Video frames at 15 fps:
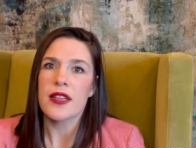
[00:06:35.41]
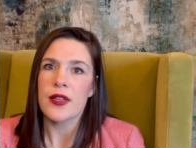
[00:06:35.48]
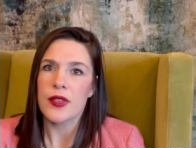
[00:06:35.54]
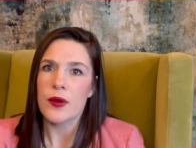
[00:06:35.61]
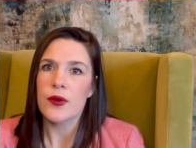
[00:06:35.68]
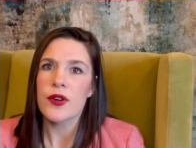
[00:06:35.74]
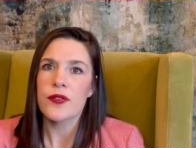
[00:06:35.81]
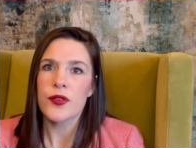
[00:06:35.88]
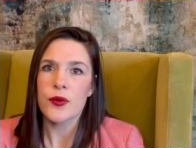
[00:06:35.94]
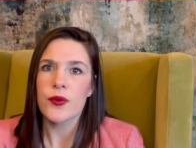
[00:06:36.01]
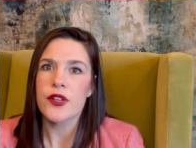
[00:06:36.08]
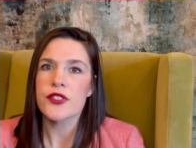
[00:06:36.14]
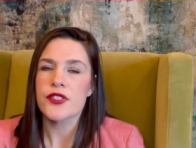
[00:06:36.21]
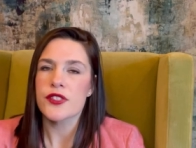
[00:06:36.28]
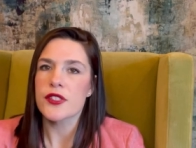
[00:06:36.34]
And there were a few
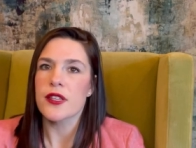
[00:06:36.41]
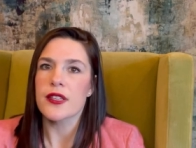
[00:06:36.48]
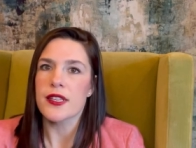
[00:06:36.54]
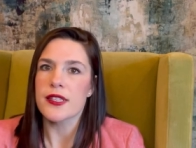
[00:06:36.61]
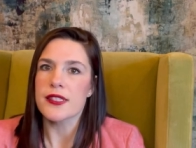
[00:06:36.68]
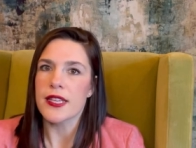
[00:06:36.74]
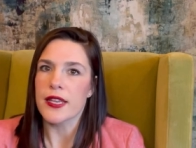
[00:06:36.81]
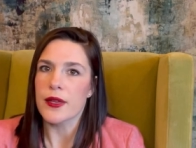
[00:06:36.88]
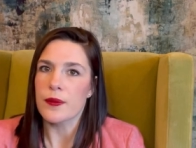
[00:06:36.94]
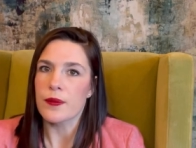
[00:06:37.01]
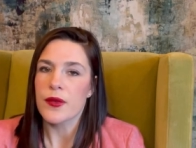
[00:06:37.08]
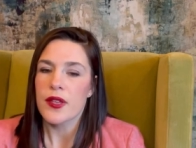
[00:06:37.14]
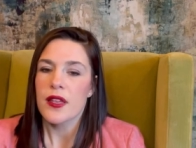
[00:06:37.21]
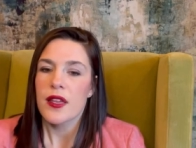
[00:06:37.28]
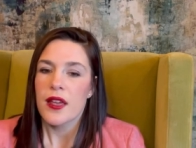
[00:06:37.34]
questions on the exam,
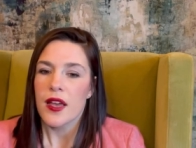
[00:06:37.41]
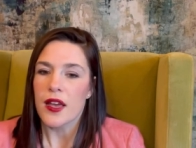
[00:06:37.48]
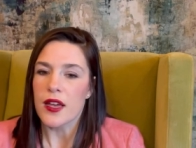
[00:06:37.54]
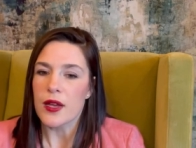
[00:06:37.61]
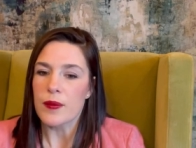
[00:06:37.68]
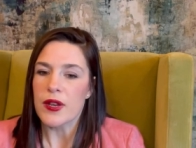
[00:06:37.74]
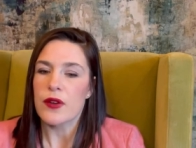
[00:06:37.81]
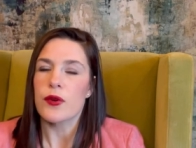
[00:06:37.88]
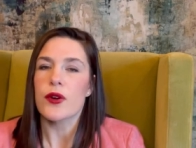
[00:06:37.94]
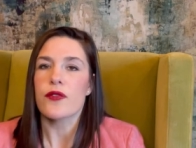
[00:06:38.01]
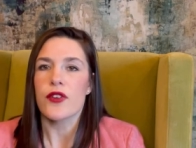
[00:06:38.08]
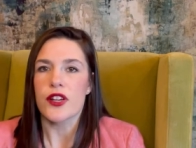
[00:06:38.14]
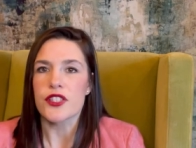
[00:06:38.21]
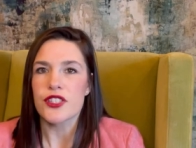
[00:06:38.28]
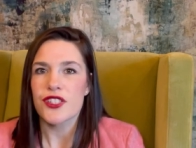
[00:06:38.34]
um, and it
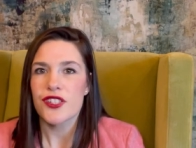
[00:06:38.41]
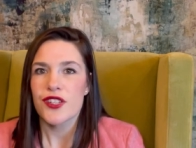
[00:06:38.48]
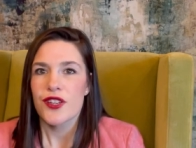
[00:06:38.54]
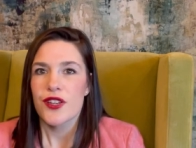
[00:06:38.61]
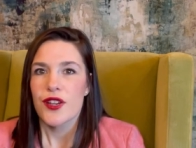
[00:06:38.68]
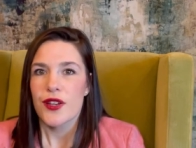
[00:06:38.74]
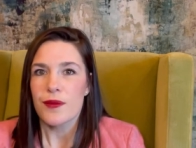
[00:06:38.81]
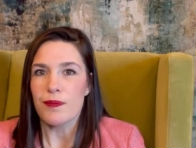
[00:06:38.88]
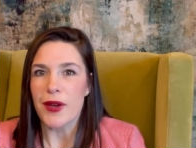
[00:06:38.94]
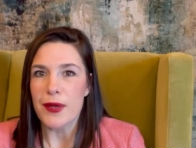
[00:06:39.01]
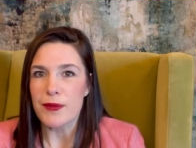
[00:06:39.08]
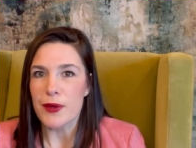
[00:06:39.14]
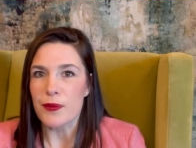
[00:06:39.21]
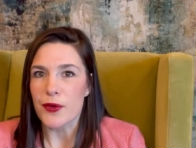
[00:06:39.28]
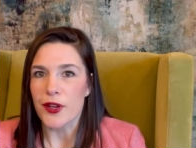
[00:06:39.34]
refreshed my
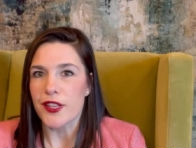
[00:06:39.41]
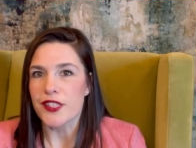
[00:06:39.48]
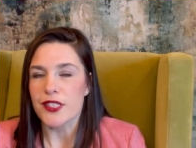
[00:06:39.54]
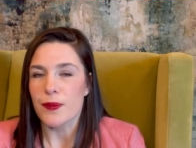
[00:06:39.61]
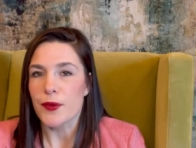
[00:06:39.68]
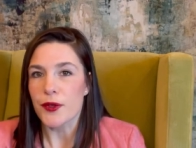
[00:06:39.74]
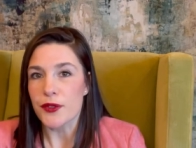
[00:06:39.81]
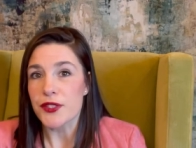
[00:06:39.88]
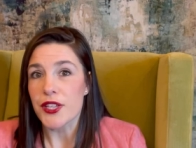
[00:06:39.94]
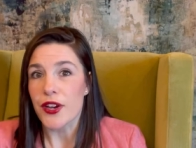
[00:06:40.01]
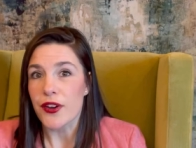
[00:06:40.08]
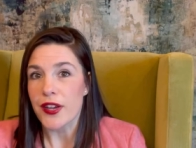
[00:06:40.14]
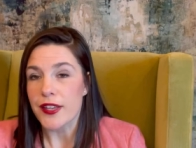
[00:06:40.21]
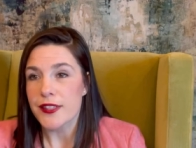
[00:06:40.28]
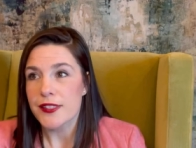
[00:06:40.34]
memory in some of those
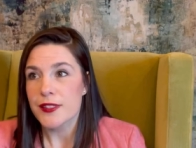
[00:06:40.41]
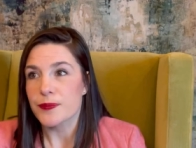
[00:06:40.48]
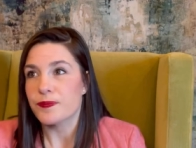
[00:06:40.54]
areas.